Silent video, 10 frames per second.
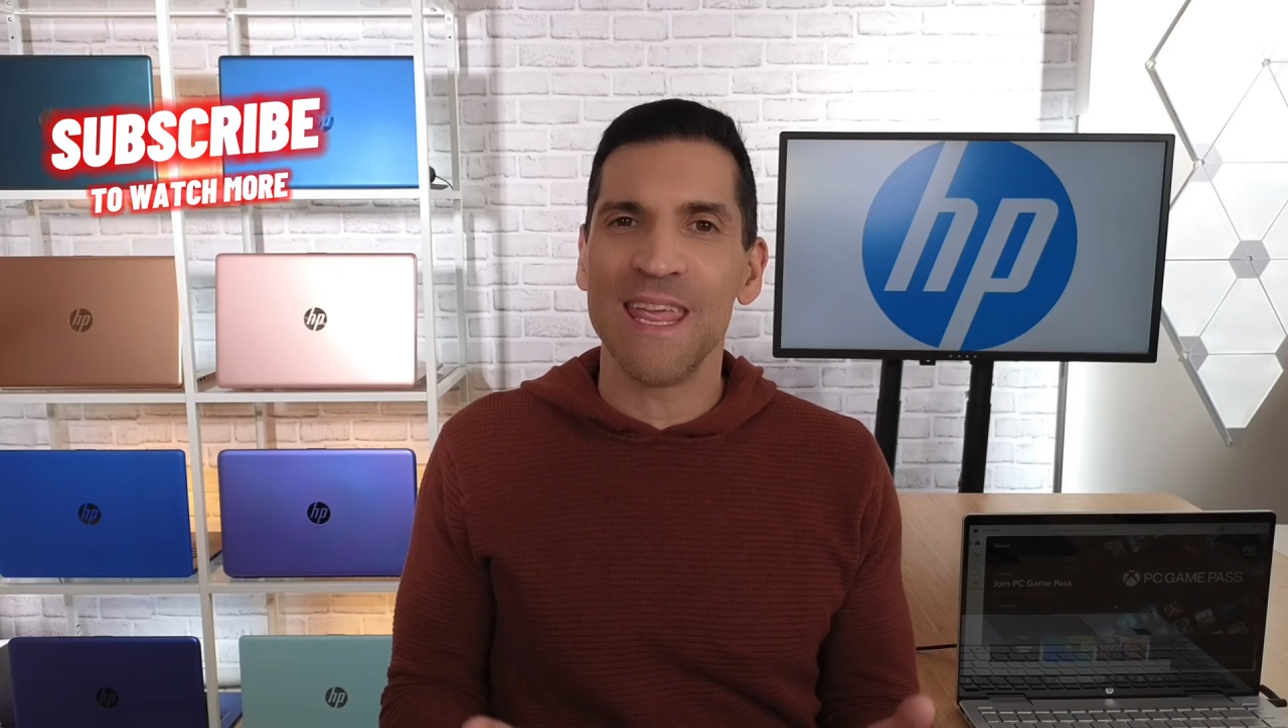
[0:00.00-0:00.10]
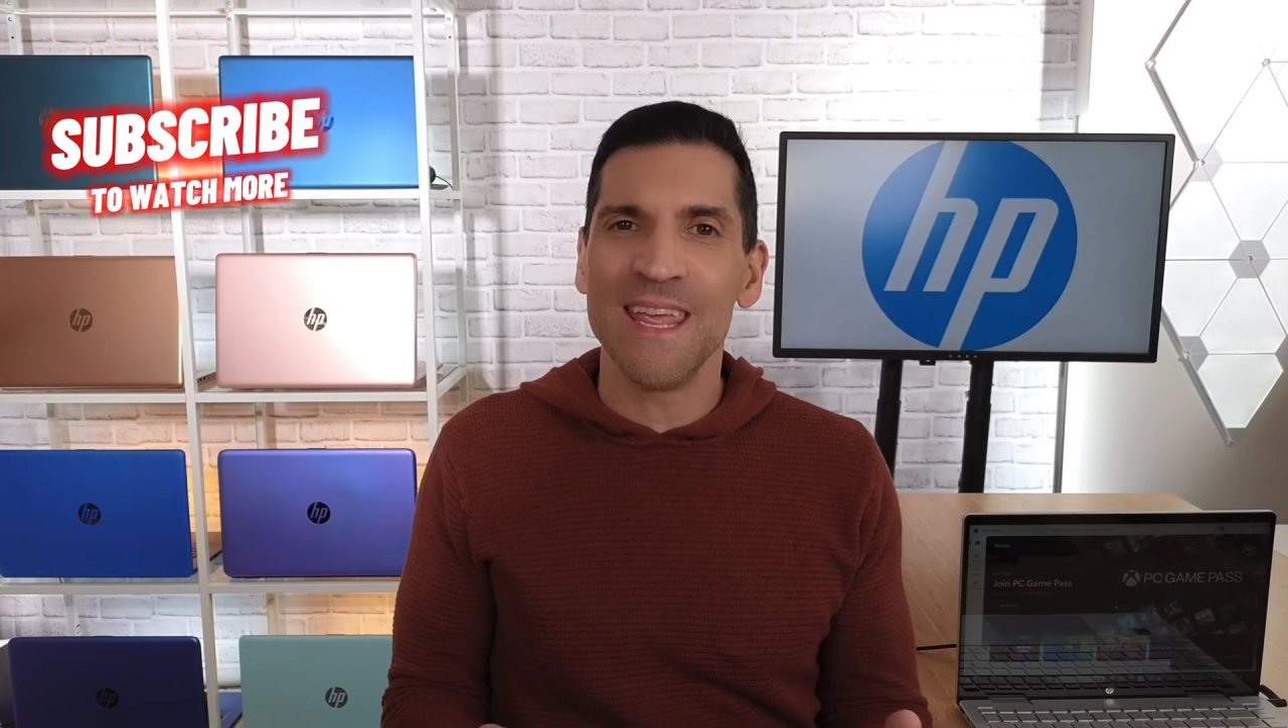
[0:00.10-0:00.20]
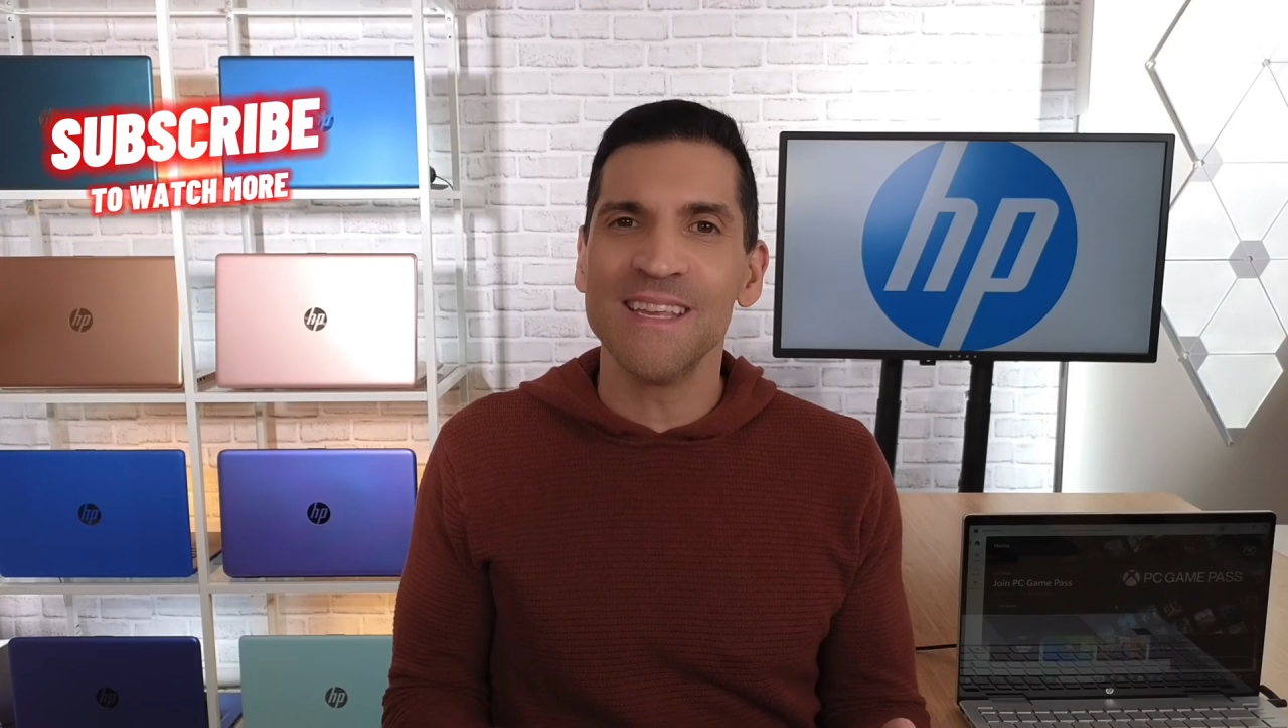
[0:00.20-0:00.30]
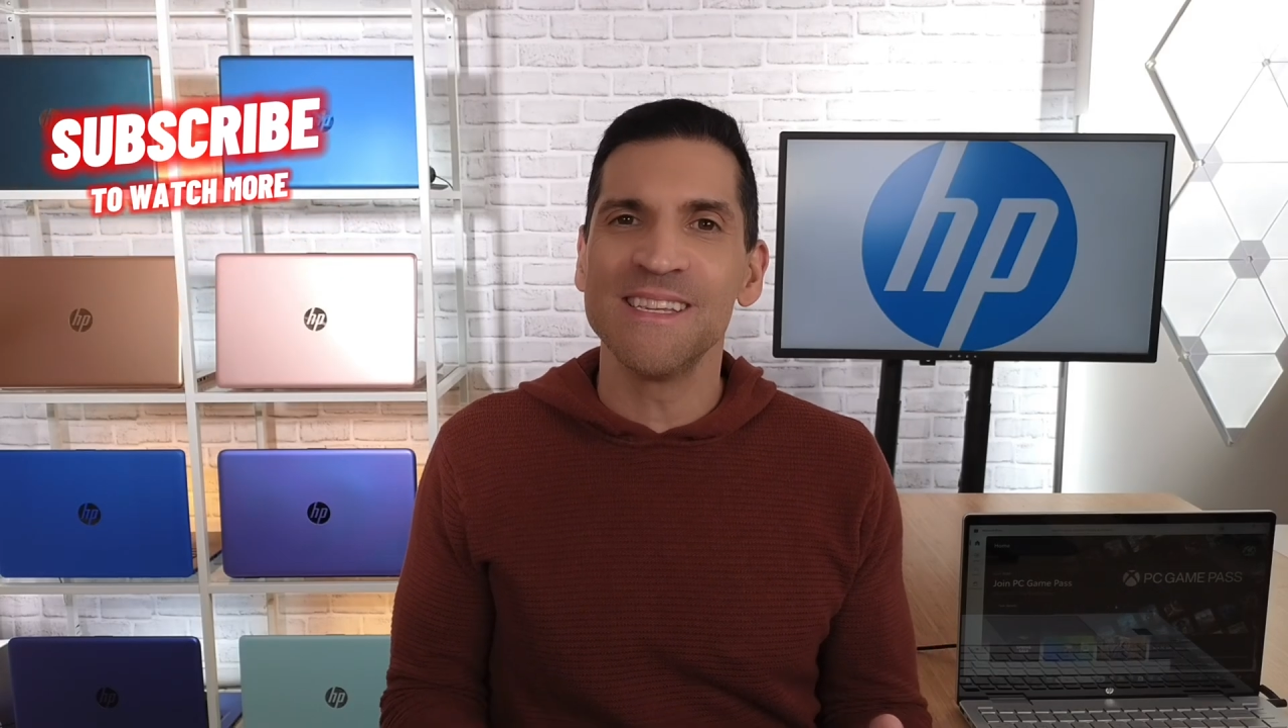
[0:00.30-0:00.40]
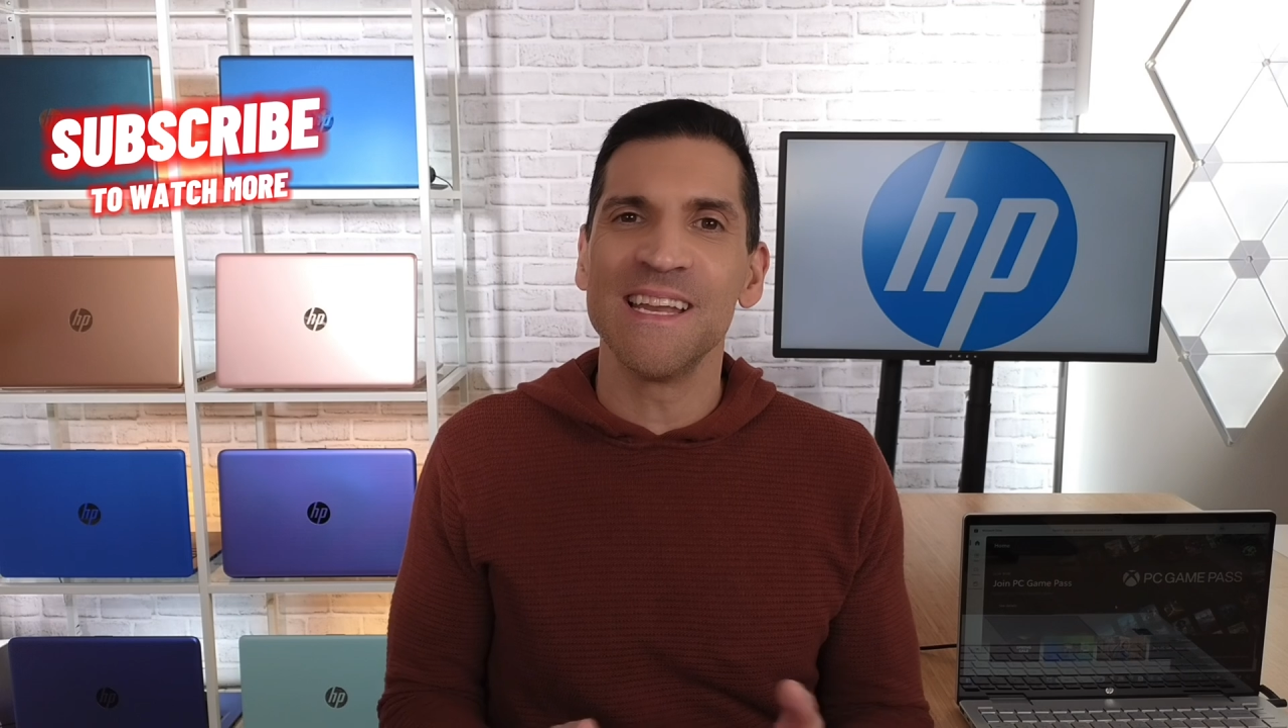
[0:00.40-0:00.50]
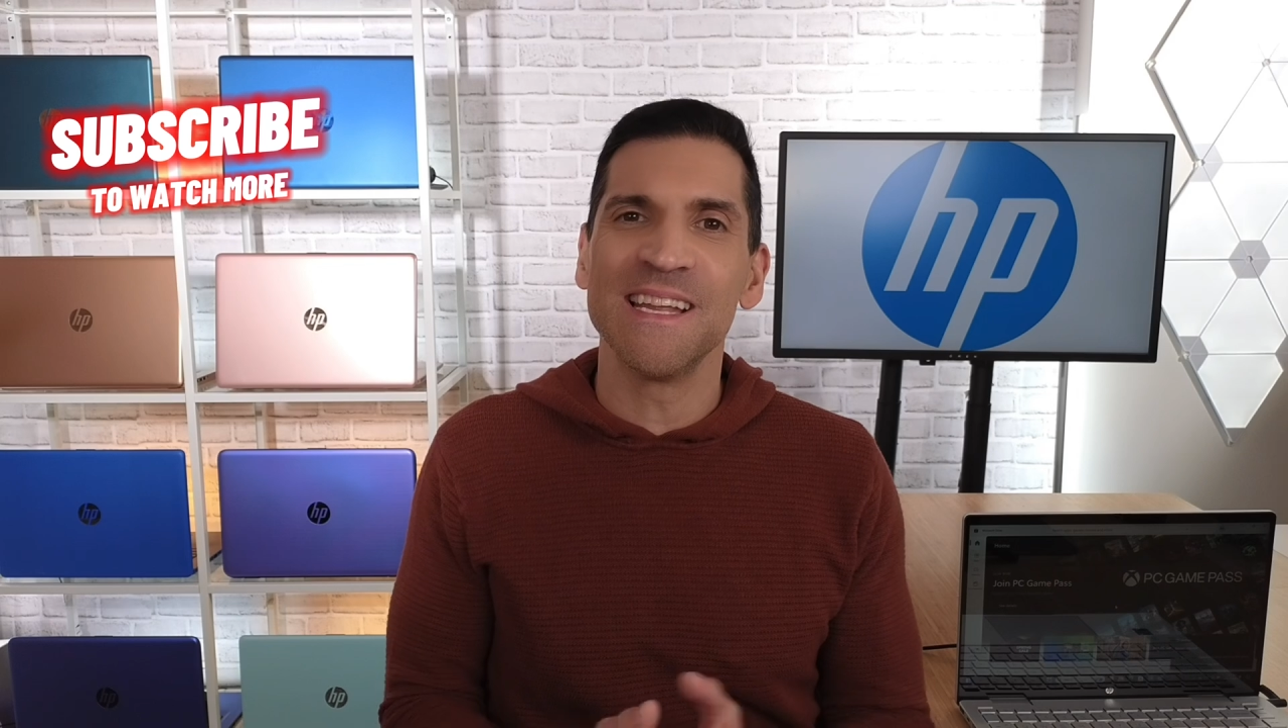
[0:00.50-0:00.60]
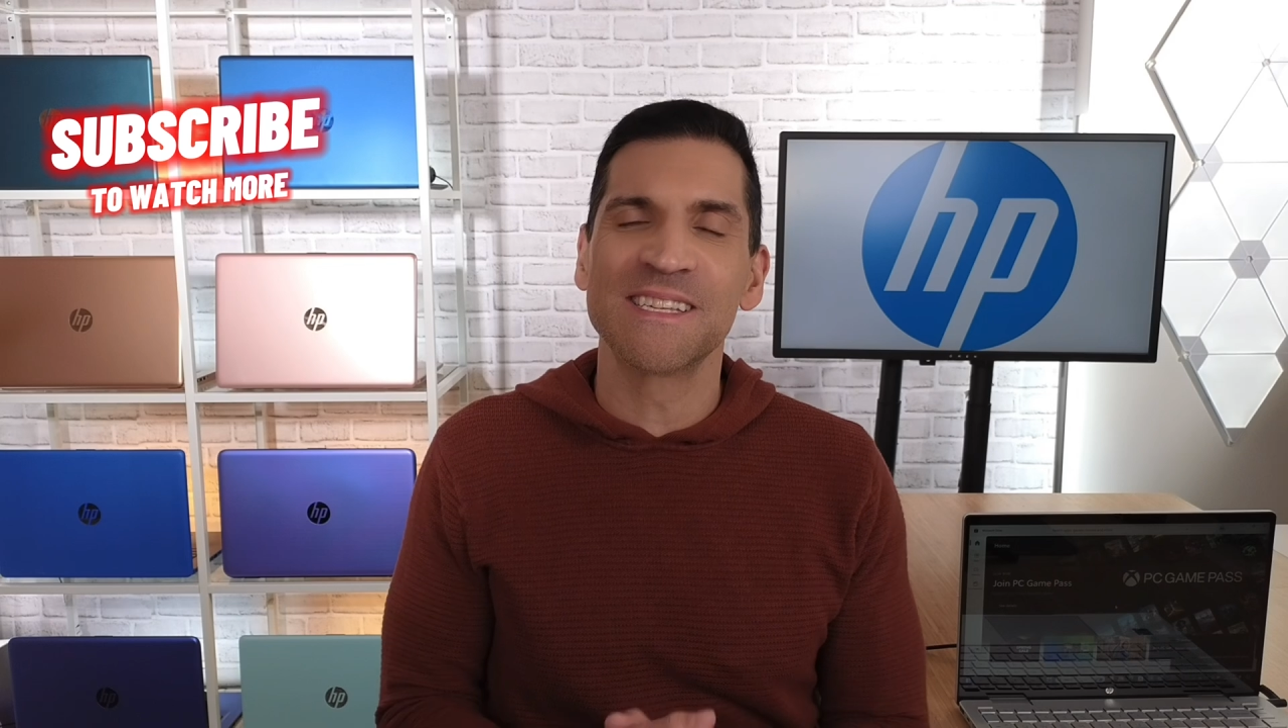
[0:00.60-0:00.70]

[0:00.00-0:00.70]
easy it